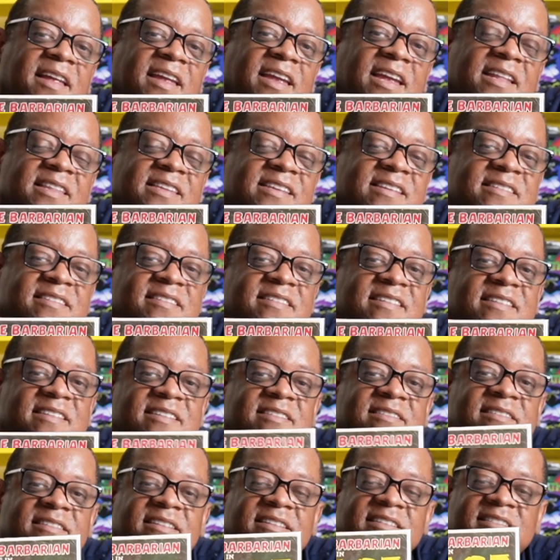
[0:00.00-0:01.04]
And this
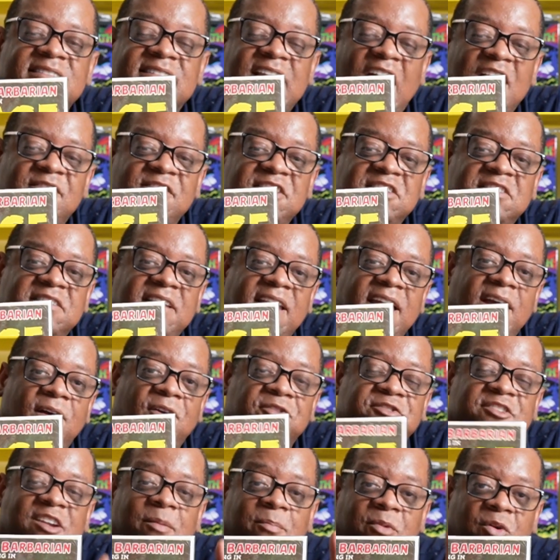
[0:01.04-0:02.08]
is Savage
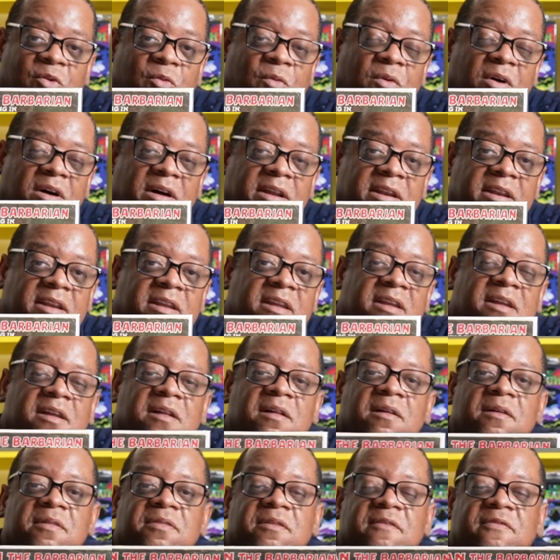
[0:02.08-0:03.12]
Tales #1,
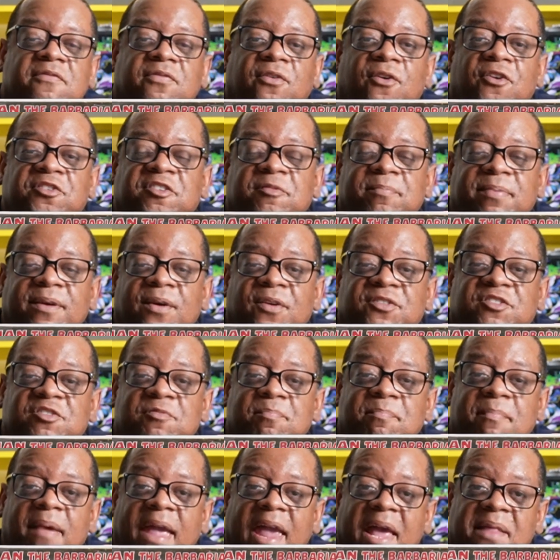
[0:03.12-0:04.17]
the first appearance
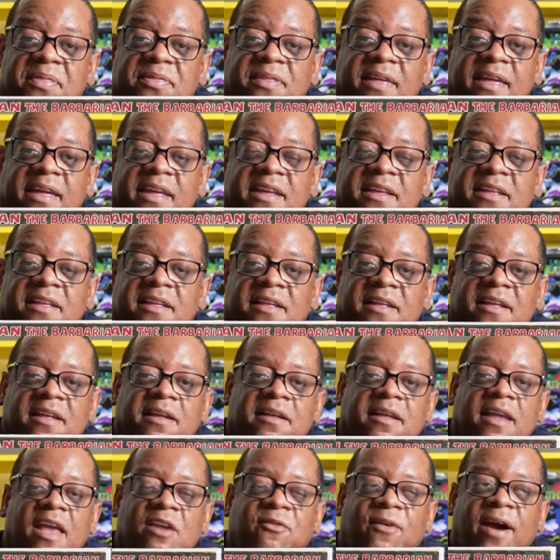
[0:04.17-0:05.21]
of Man-Thing.
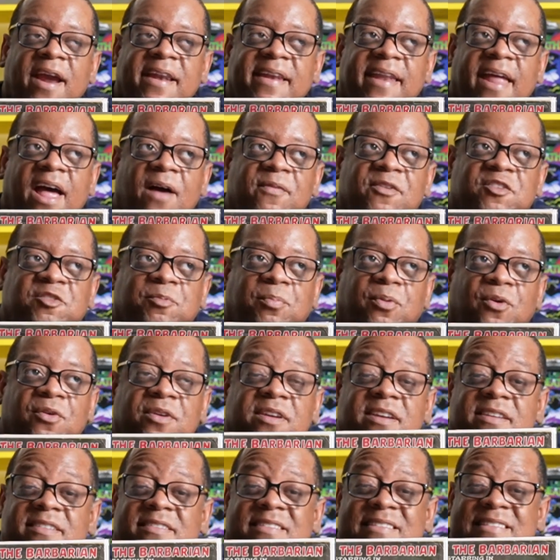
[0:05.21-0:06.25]
And right now this
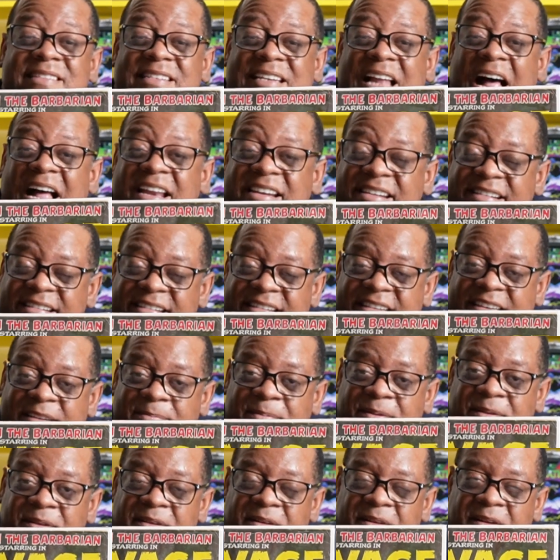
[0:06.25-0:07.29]
book is not
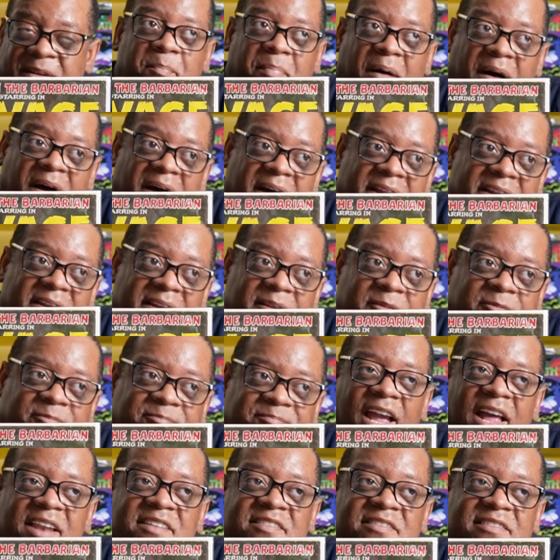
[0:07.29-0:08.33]
cheap, but
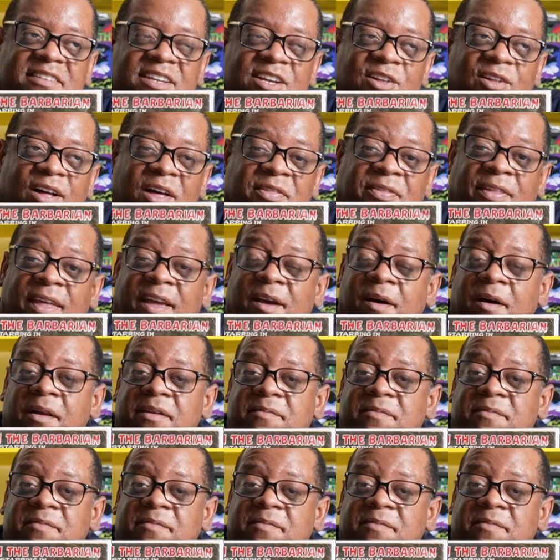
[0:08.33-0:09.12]
it's still, I think,